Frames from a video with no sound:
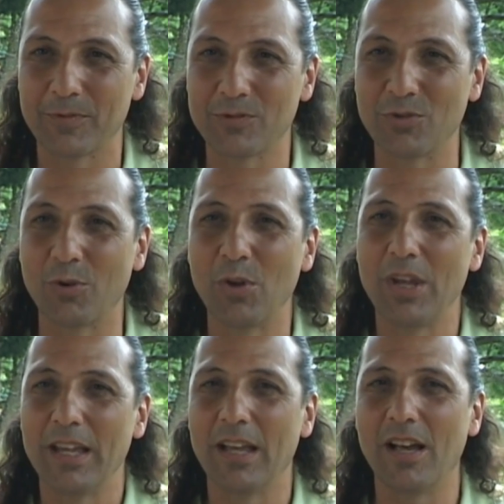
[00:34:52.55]
So
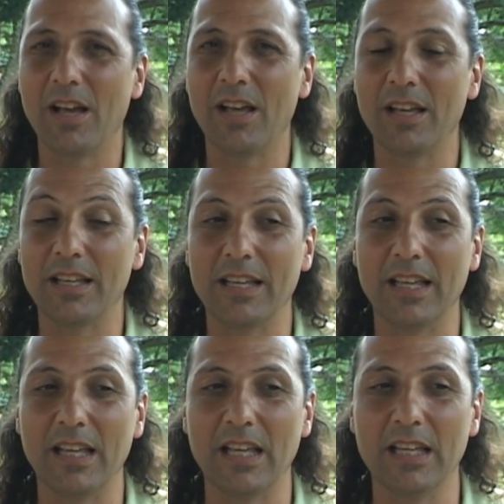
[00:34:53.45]

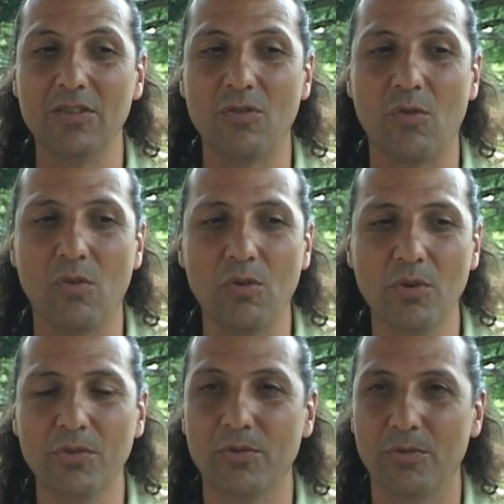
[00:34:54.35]
in
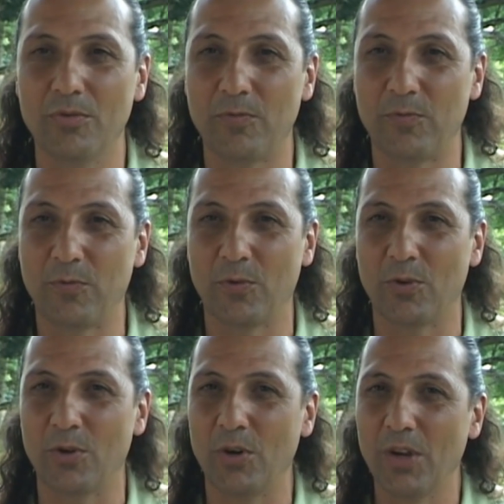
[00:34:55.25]
order
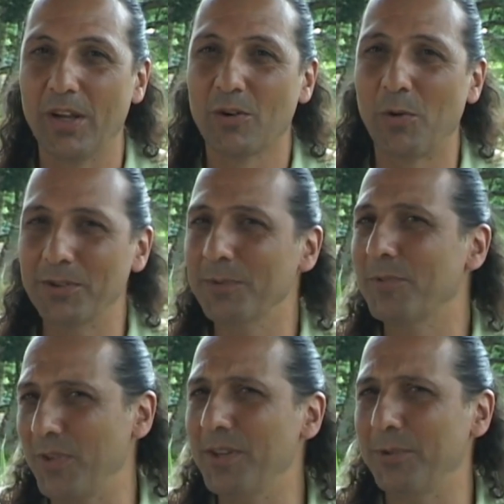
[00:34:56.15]
for quantum
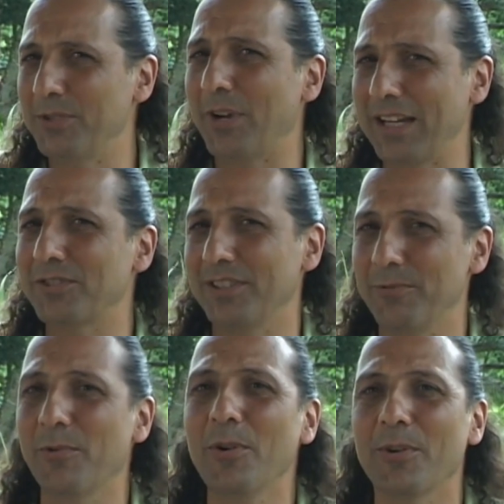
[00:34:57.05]
theory to actually
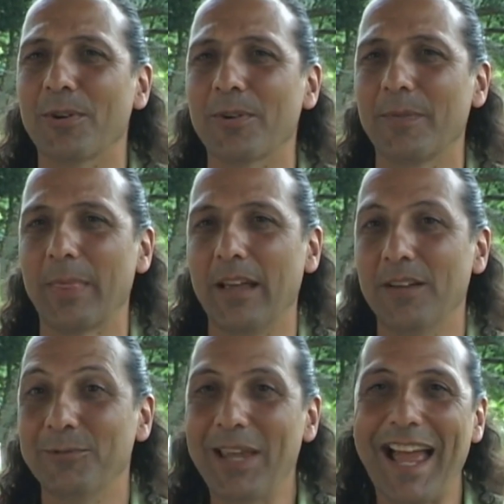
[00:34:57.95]
work,
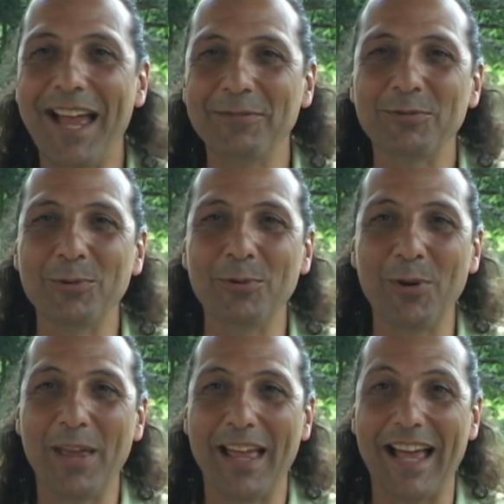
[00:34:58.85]
we have to
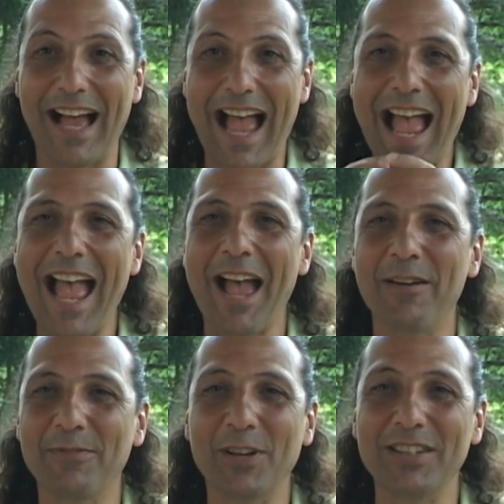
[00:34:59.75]

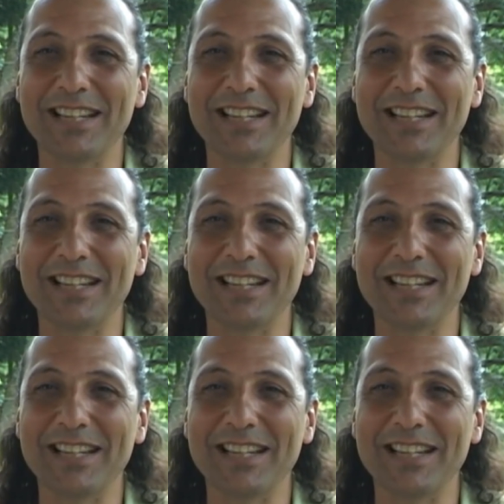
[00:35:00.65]
have an